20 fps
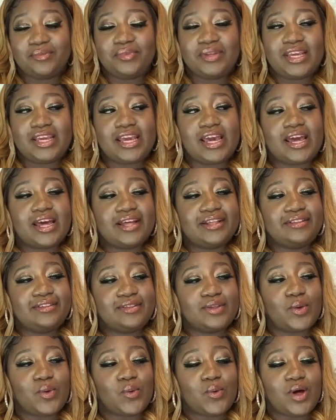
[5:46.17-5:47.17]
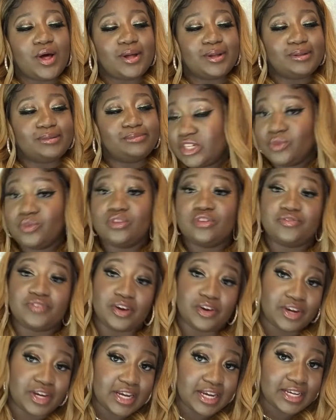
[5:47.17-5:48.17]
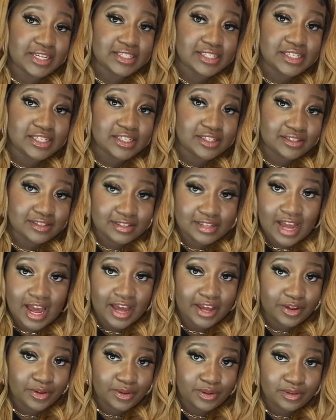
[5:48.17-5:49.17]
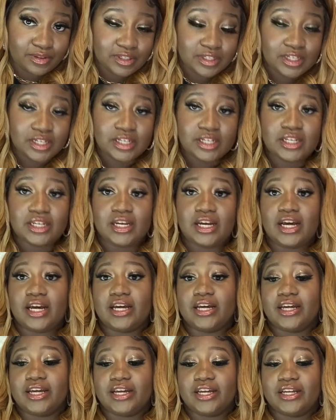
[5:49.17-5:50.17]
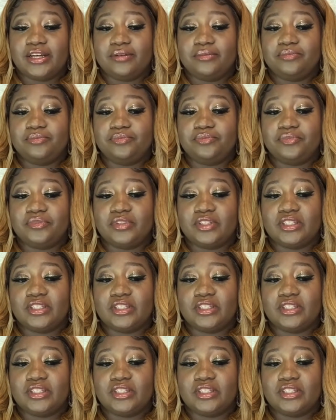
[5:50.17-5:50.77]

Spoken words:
Yeah, so she was very easy to style. And